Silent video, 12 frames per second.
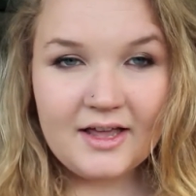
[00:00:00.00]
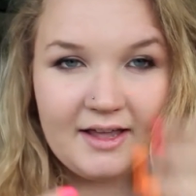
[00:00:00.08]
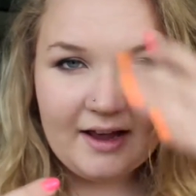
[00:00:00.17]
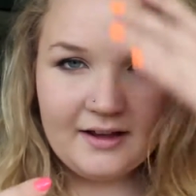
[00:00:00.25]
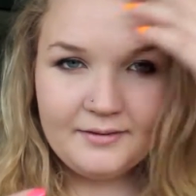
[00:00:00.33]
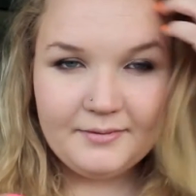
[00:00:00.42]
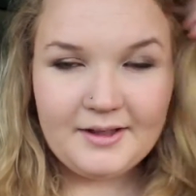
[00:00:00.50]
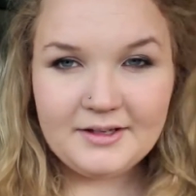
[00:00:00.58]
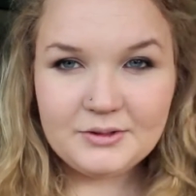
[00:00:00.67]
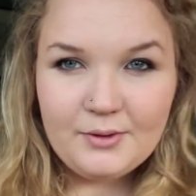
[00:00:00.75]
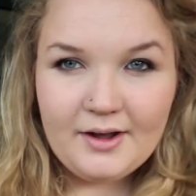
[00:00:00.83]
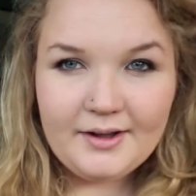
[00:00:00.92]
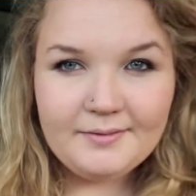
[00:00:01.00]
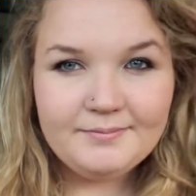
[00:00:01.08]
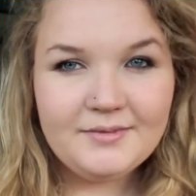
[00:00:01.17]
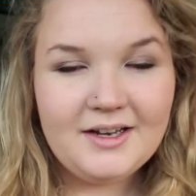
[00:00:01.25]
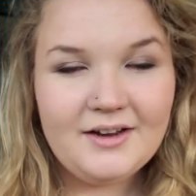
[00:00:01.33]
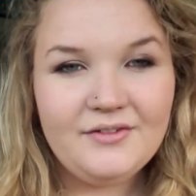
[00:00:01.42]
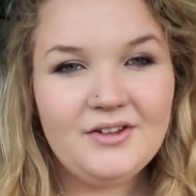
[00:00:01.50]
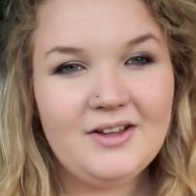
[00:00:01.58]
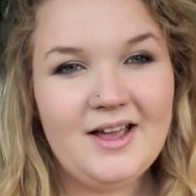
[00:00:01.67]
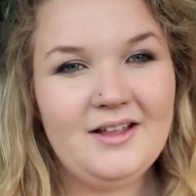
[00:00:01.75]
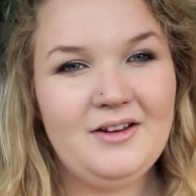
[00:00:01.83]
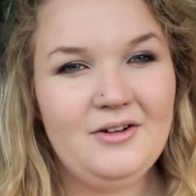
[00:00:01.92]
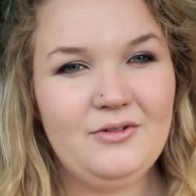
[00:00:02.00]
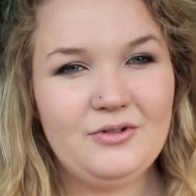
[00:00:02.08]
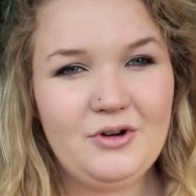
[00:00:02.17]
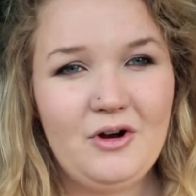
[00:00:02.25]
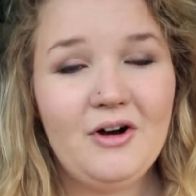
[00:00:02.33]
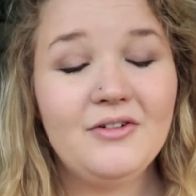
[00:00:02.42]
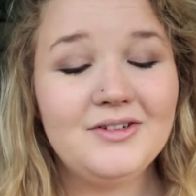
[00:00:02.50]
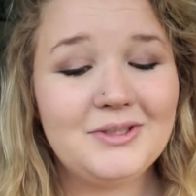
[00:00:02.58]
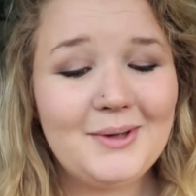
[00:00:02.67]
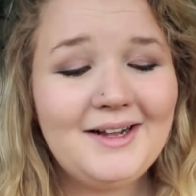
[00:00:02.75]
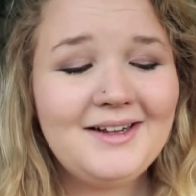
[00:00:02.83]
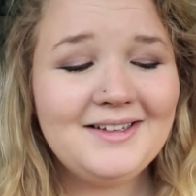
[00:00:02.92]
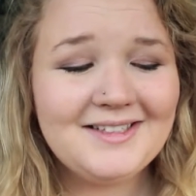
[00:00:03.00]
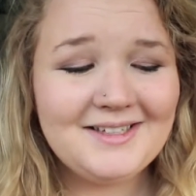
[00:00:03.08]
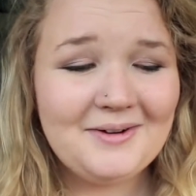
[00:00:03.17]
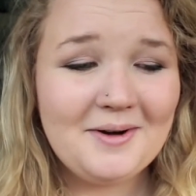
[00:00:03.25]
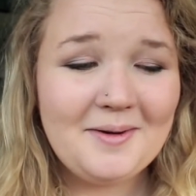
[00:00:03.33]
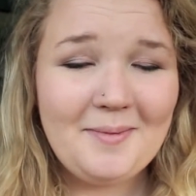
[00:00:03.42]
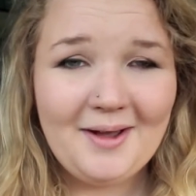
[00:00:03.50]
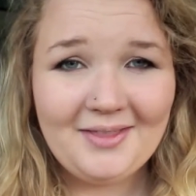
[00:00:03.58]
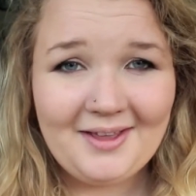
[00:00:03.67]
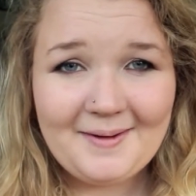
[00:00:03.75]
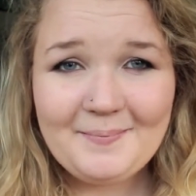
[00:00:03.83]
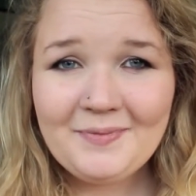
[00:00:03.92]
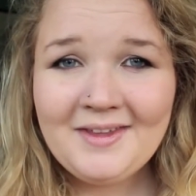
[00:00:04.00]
yeah, that's why. And if you get an odd cough as well, sorry about that.